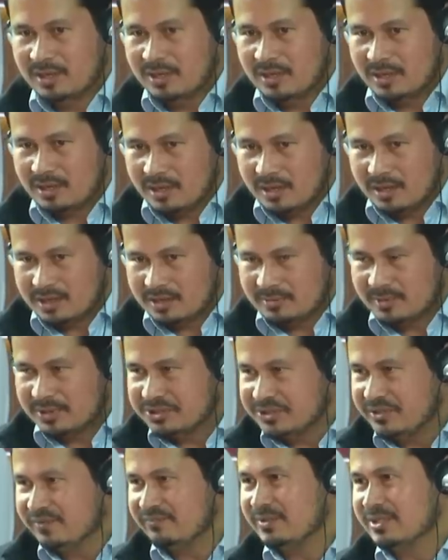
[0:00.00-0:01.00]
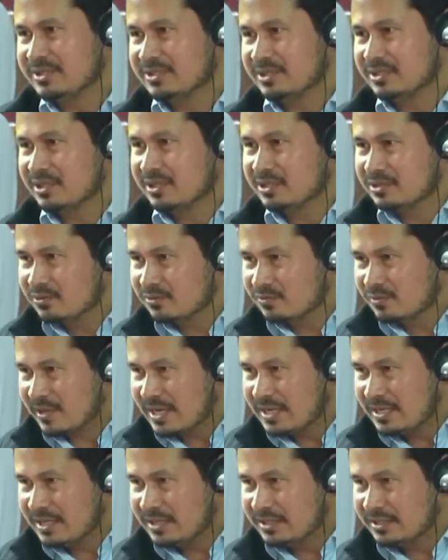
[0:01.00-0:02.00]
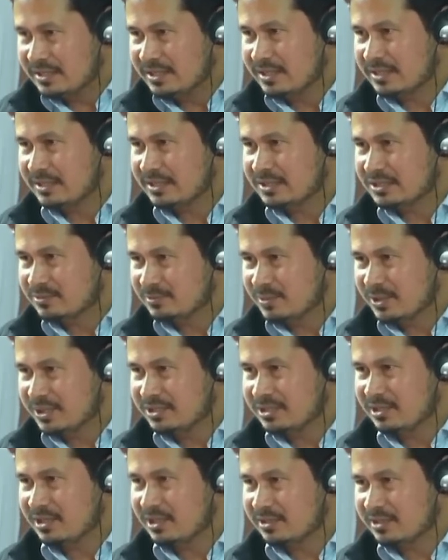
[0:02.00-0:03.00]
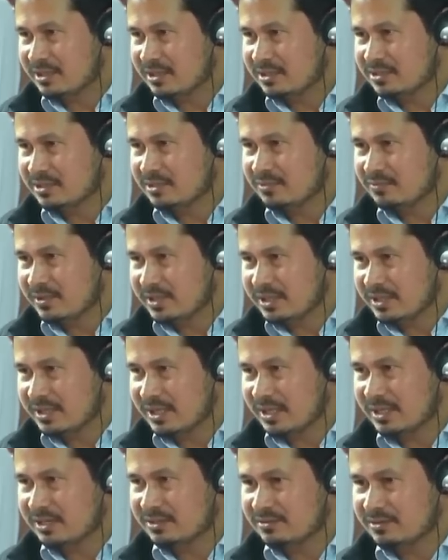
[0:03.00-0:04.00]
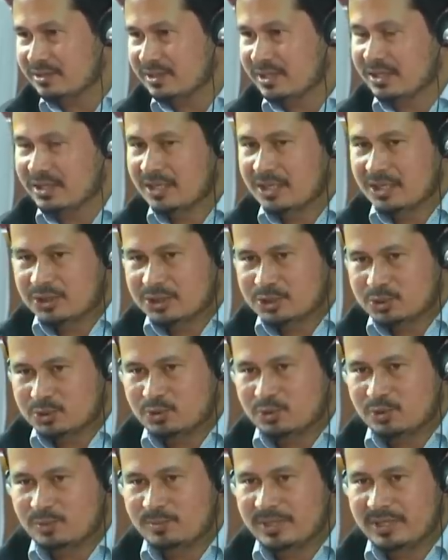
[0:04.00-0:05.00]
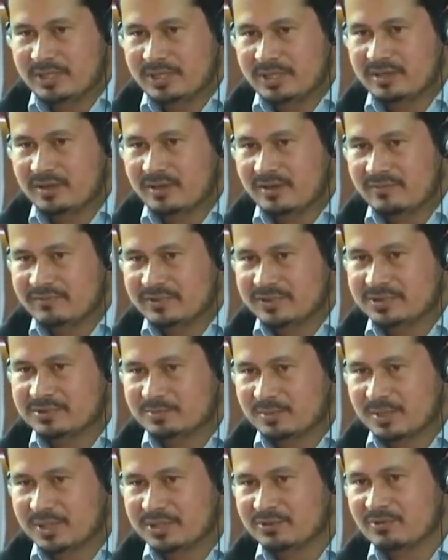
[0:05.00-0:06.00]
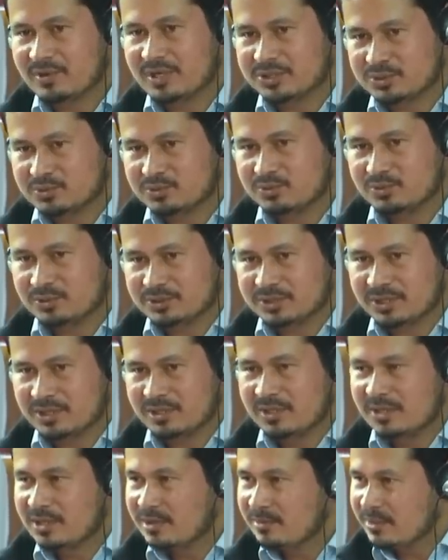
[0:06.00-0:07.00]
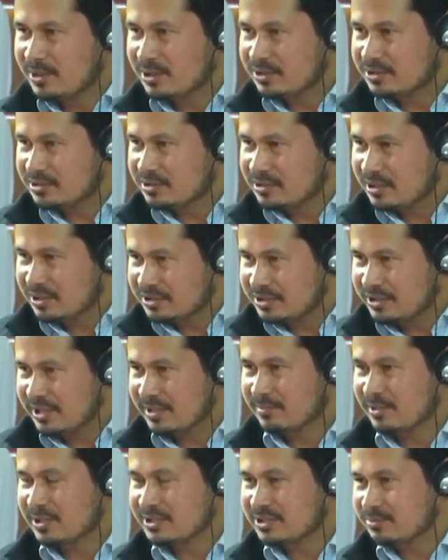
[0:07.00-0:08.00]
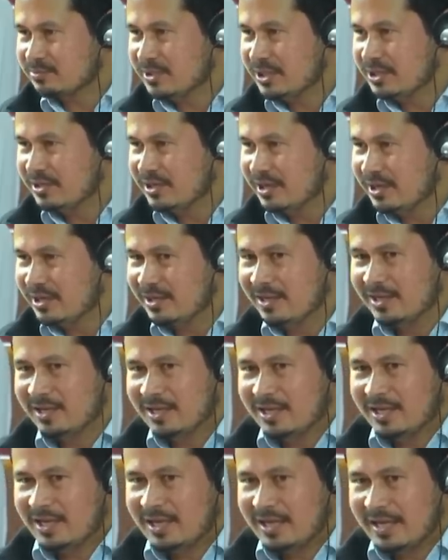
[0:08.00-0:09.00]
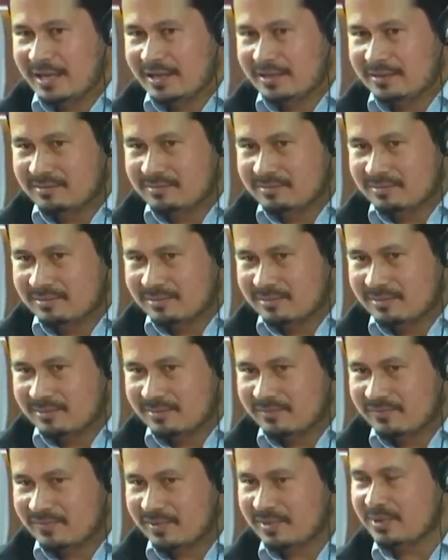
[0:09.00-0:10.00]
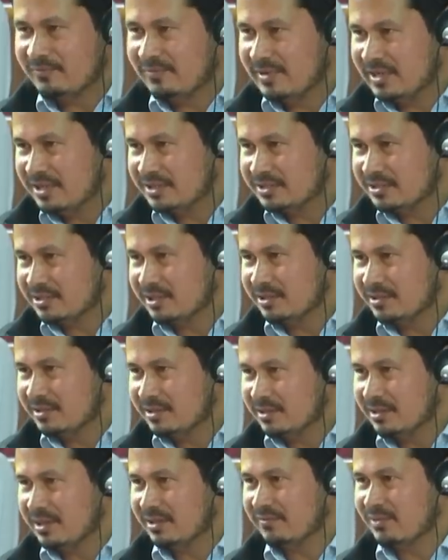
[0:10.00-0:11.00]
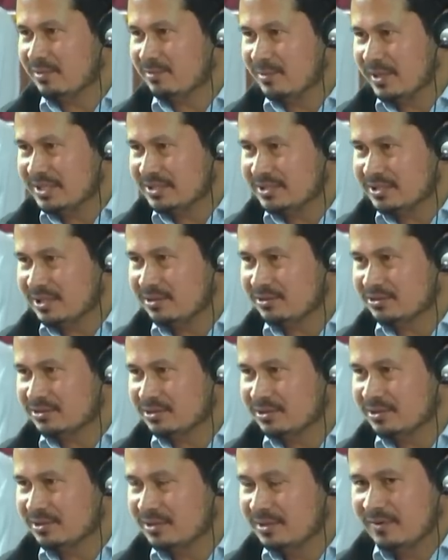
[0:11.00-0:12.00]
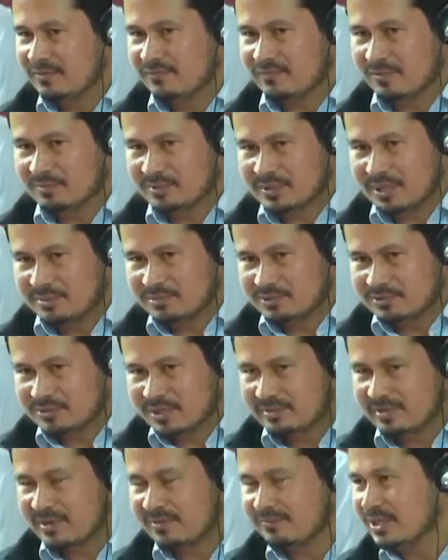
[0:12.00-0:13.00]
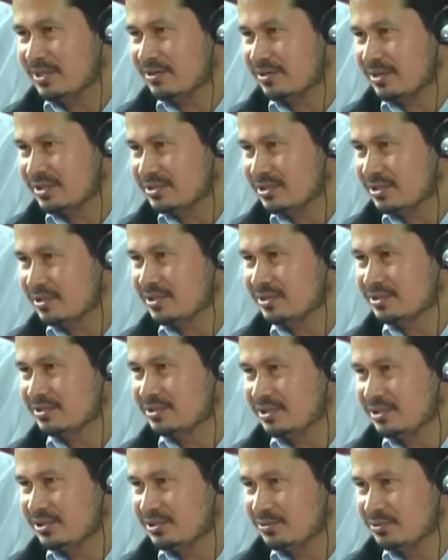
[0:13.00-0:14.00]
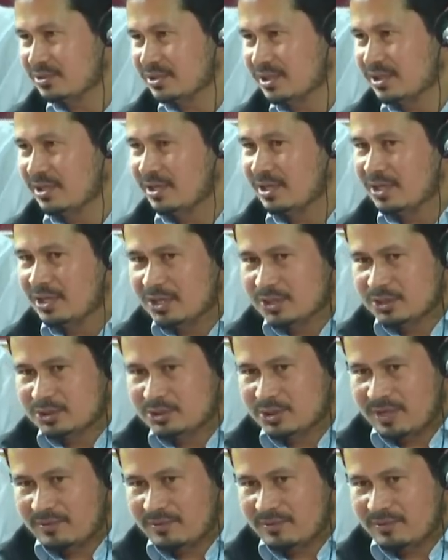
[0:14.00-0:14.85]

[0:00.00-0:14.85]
Honorable Chief Minister, sir, to kindly take special attention with regard to the school building of this particular school, sir. Because the C M has been there, and from the village side and from my side also, from time to time I've been raising this issue, sir. So I would